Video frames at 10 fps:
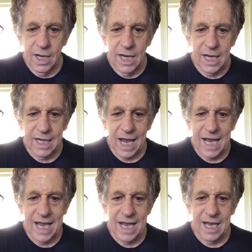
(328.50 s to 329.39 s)
and I
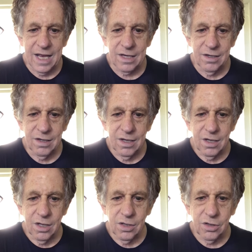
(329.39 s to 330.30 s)
hand
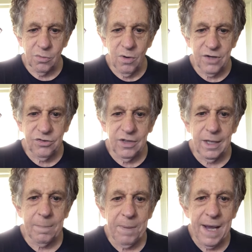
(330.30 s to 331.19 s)
the rest of
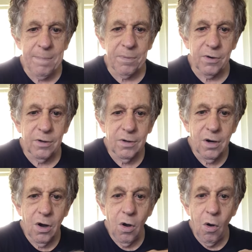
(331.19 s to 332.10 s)
the paper
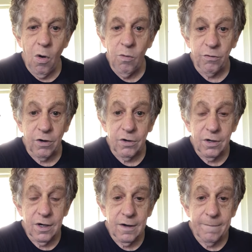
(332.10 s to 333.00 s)
over
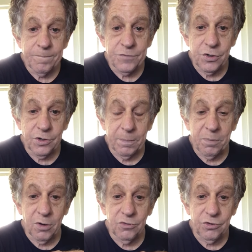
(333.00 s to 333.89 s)
to the
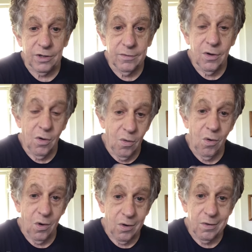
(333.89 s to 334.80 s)
person,
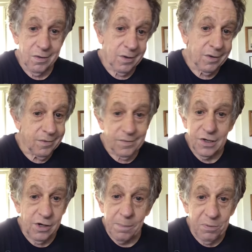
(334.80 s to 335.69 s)
or
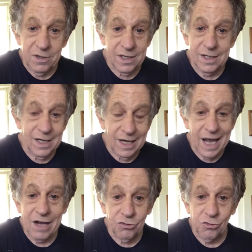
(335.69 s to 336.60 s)
you could put it in an
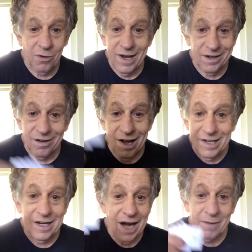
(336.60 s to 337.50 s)
ashtray and light
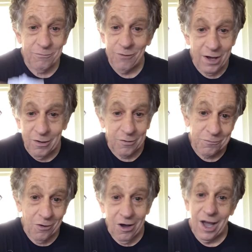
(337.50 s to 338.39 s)
it on fire
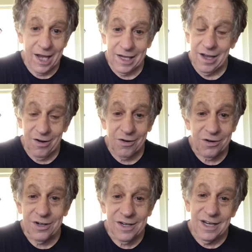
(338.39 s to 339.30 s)
for all I care.
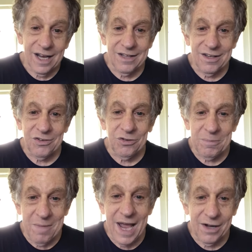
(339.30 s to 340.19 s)
It
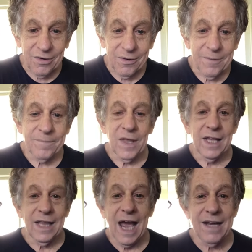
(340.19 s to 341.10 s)
doesn't matter.
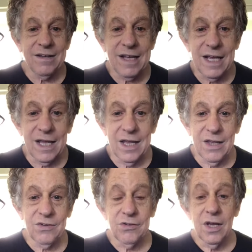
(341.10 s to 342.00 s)
The idea
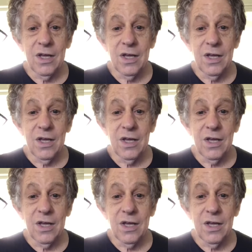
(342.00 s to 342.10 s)
is